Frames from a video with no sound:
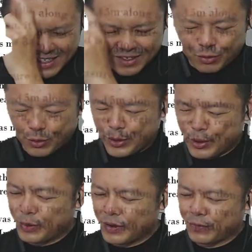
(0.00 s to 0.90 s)
rodeo
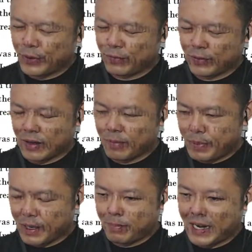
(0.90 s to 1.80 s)
with a
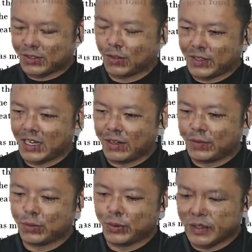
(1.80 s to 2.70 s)
big batch of A level
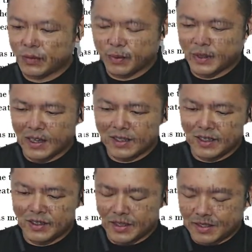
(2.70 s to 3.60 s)
students from
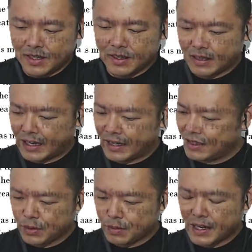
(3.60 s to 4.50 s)
ACJC, like this
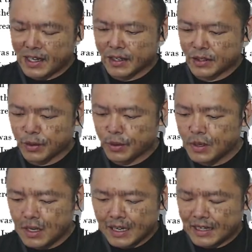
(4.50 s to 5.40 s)
was many years ago.
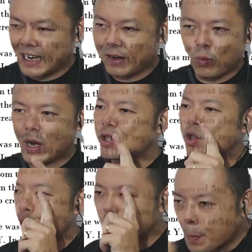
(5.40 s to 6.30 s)
They had one
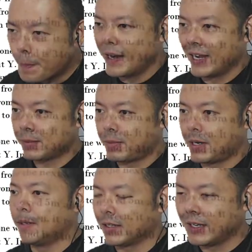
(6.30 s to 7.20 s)
stupid
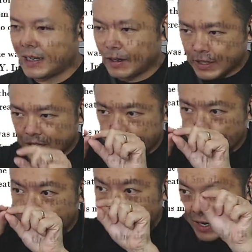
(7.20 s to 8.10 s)
experiment. Okay, they were given
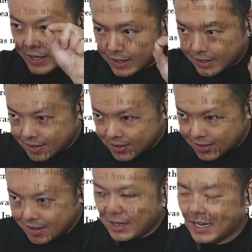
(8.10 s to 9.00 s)
one wire,
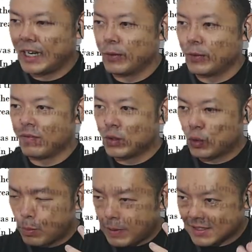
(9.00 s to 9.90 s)
and they were given two
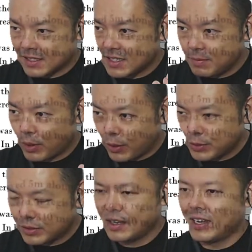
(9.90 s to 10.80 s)
plasticine
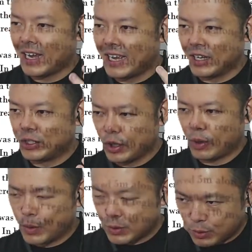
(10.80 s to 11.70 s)
balls, and their job
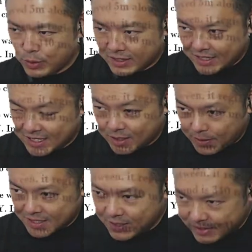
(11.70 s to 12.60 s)
was to attach the
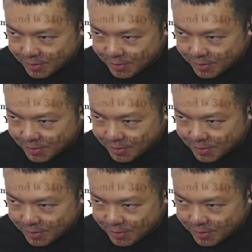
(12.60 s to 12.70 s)
plasticine